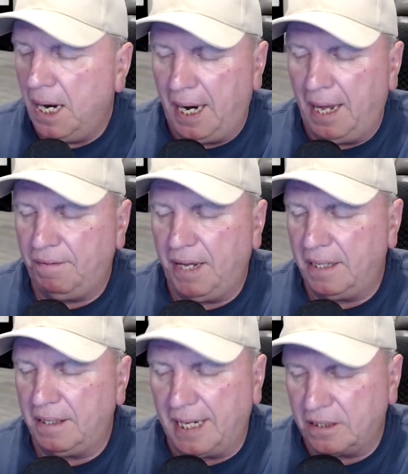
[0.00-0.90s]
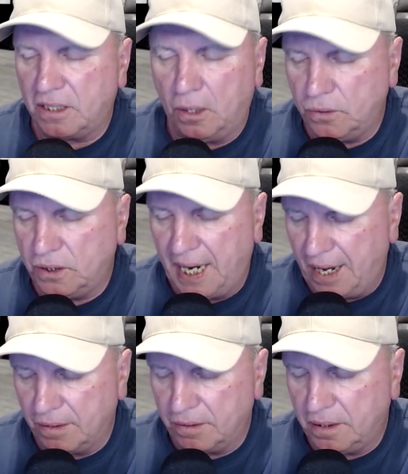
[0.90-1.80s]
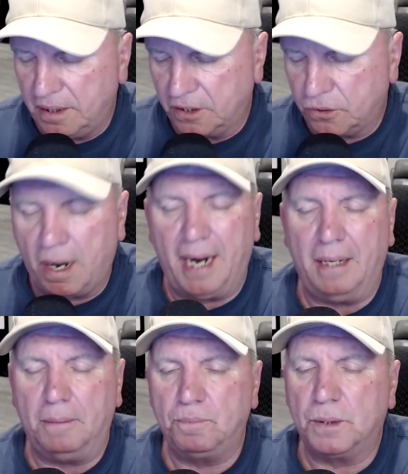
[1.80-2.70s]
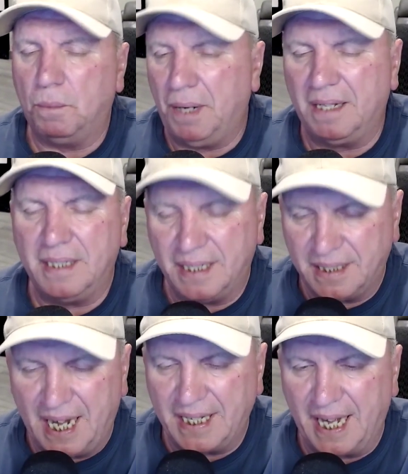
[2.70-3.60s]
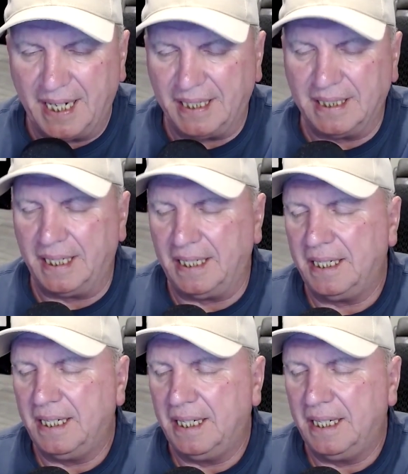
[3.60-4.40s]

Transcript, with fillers: and then that slows down the trial. Well, it's not that easy.